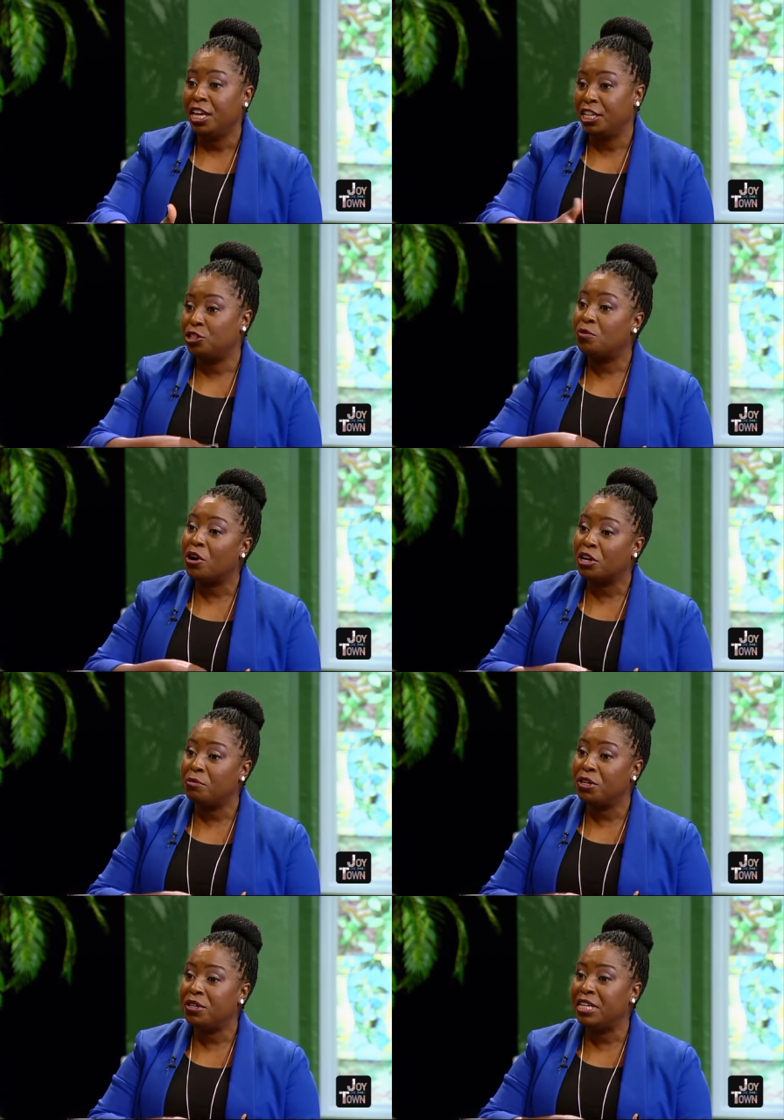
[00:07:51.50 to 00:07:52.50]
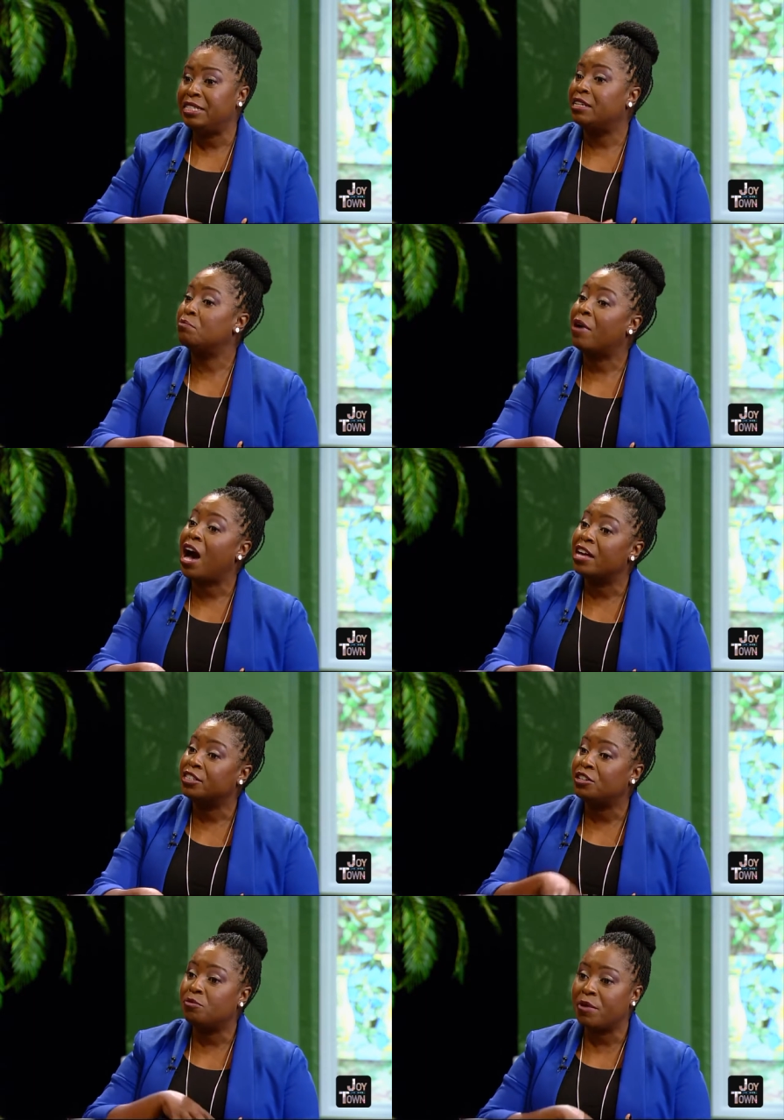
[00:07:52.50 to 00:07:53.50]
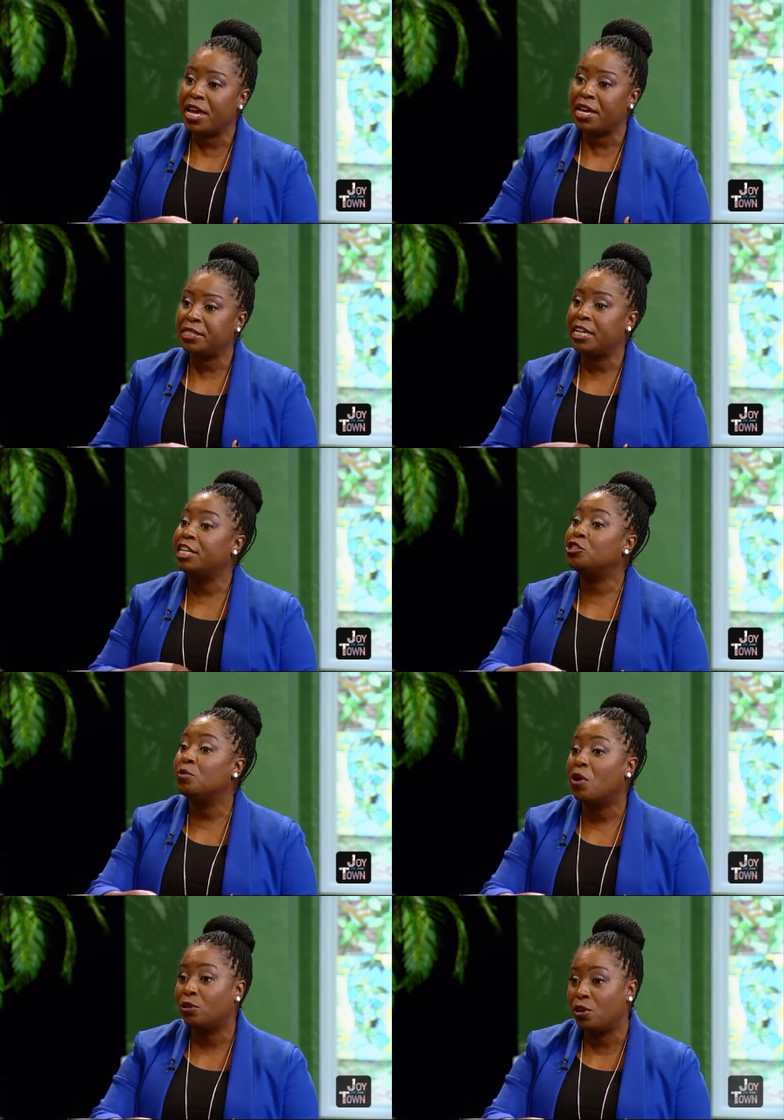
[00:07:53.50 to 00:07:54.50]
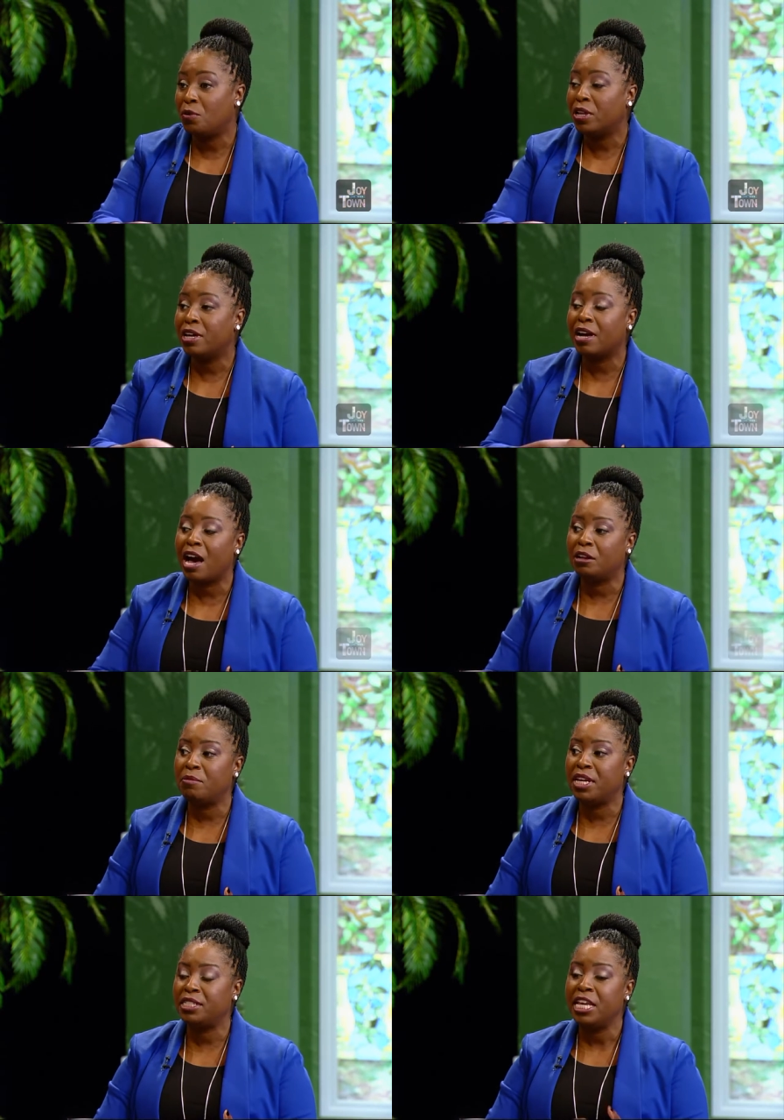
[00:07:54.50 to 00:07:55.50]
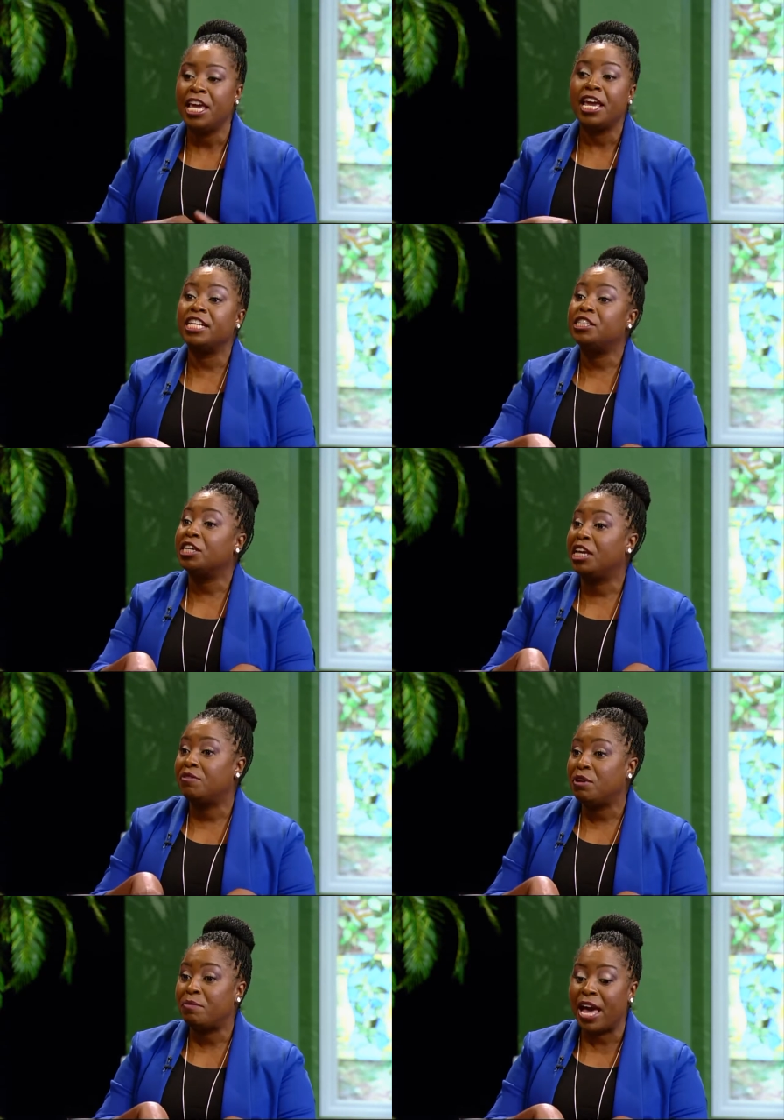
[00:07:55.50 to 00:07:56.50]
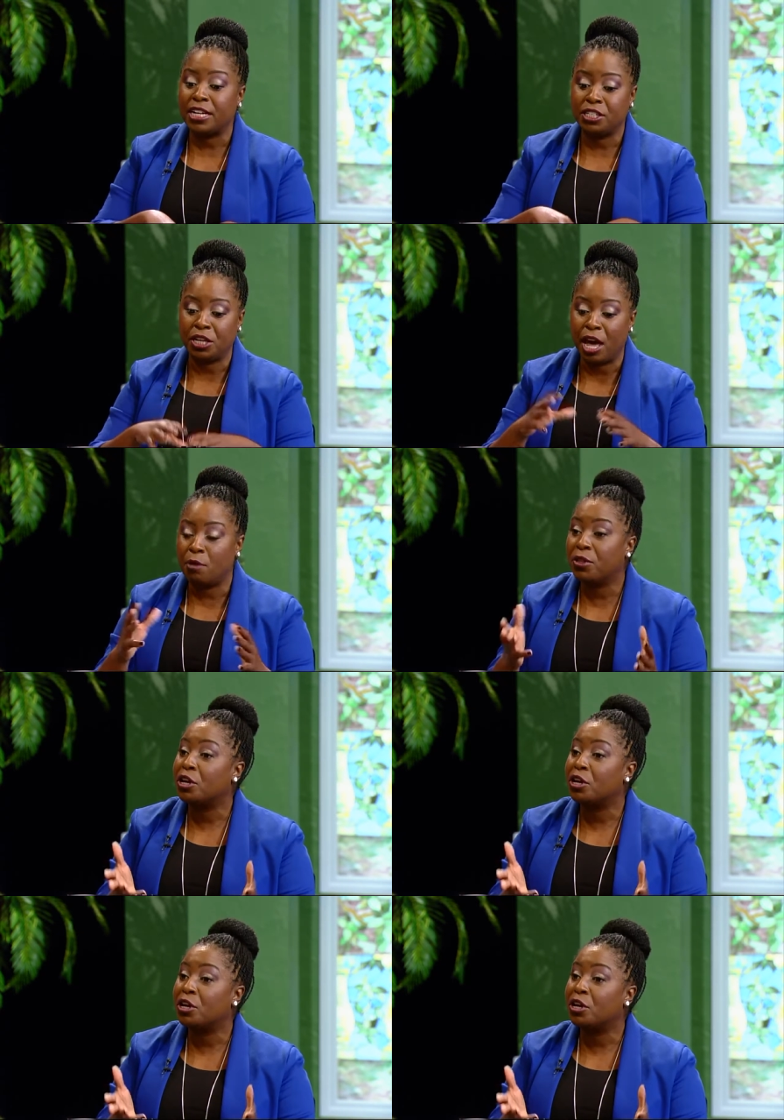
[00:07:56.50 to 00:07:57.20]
into our communities in positive ways, into our local economies, into giving back to help the